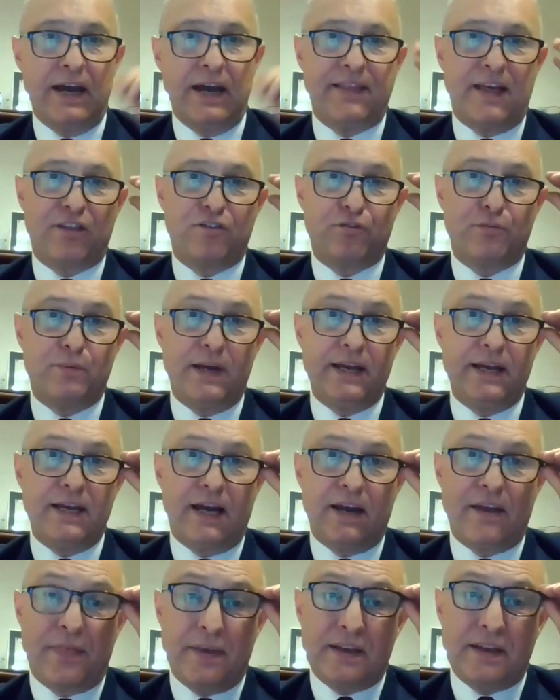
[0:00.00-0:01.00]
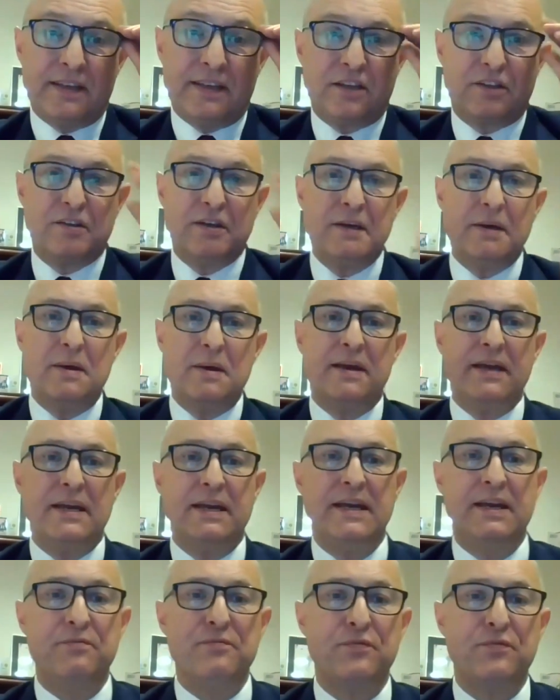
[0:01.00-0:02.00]
That's why I think that
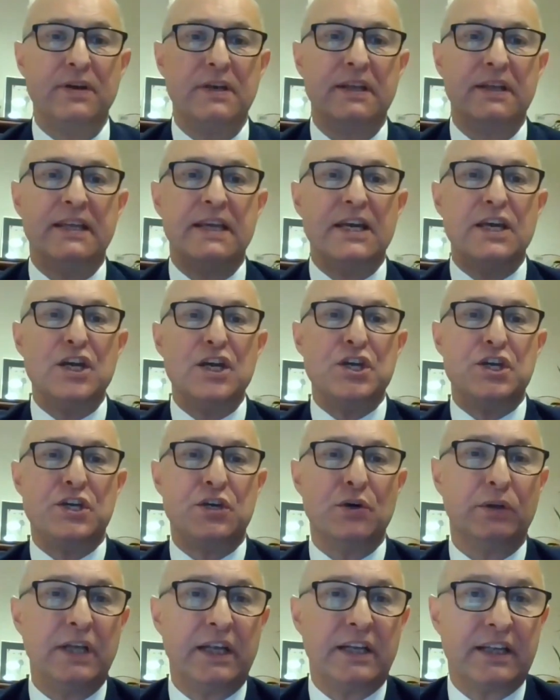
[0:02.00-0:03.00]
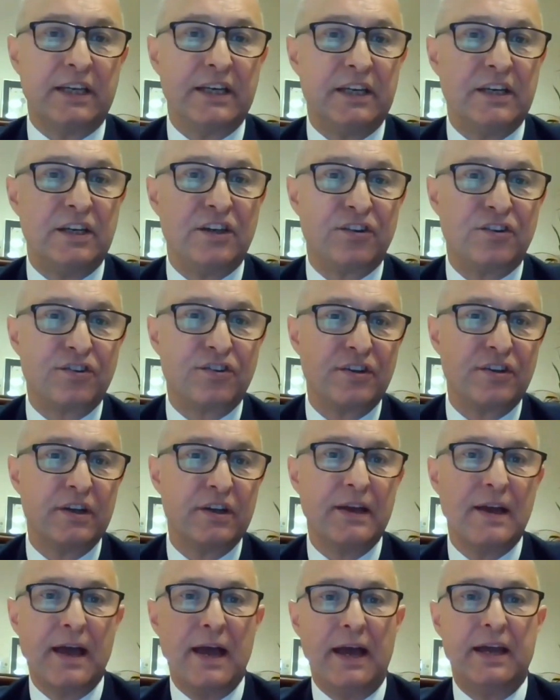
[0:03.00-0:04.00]
if the unity is
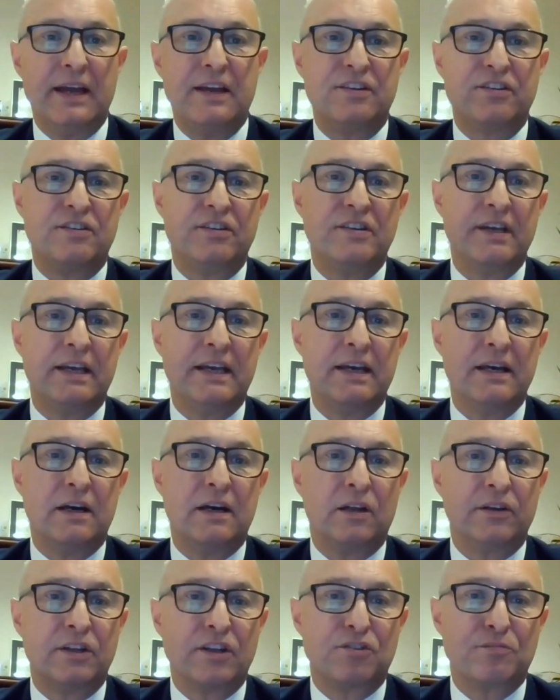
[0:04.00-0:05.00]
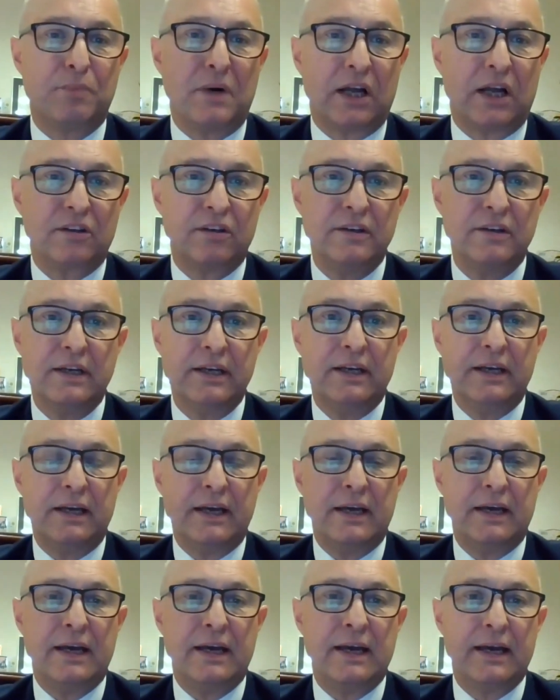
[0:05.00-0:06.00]
the on the spot,
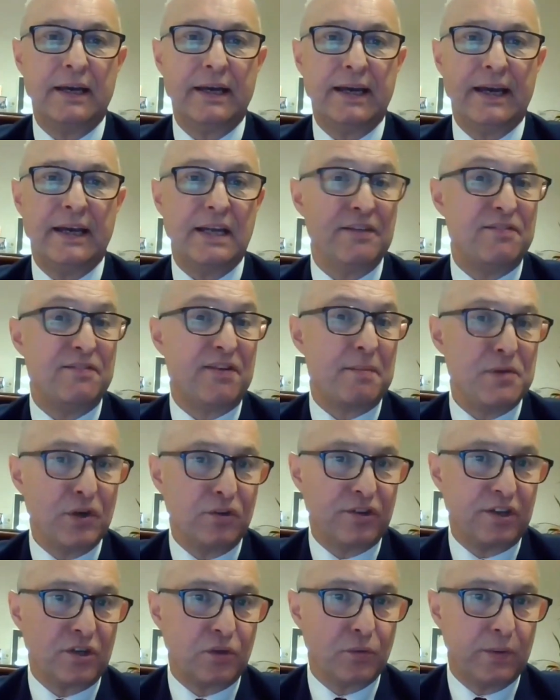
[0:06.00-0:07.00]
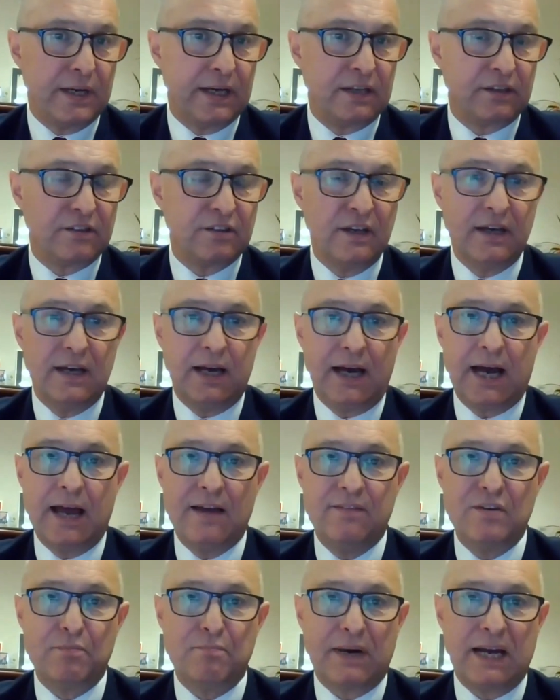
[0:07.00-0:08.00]
and if I'm using the word, I
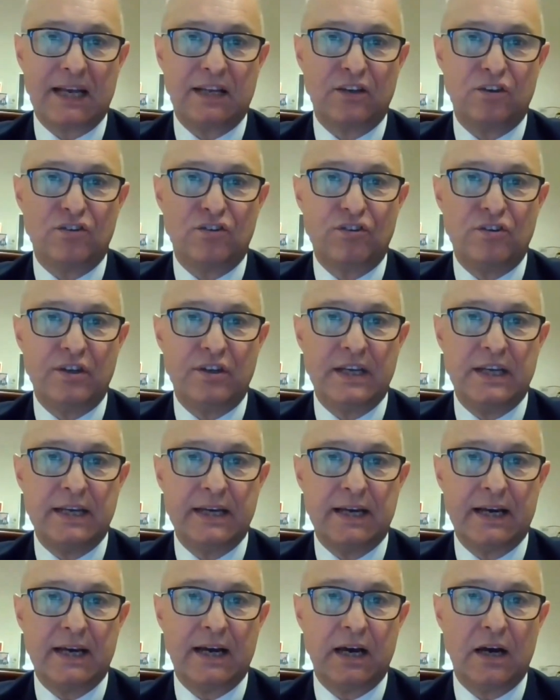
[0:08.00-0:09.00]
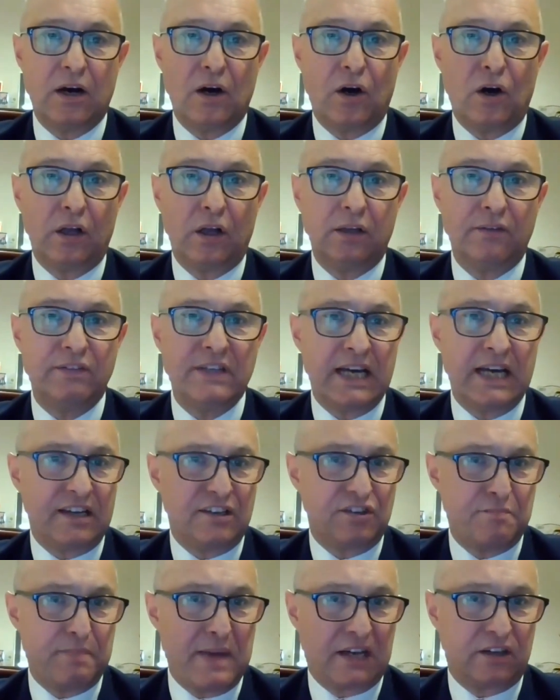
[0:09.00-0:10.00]
have in mind the all of the
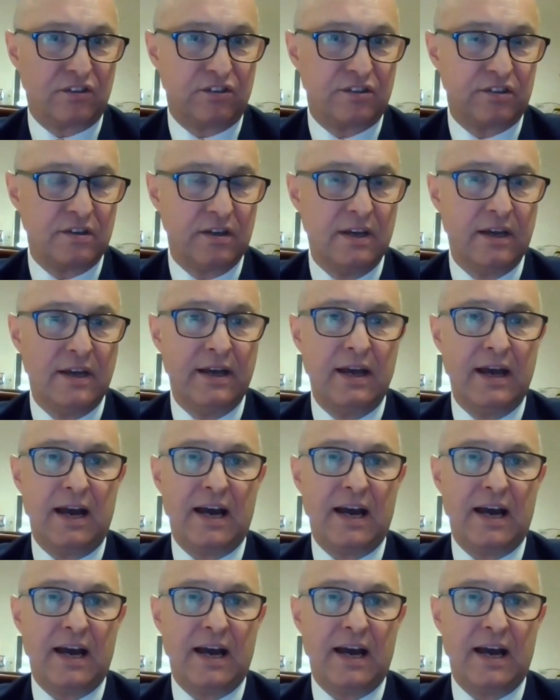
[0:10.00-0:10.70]
aspects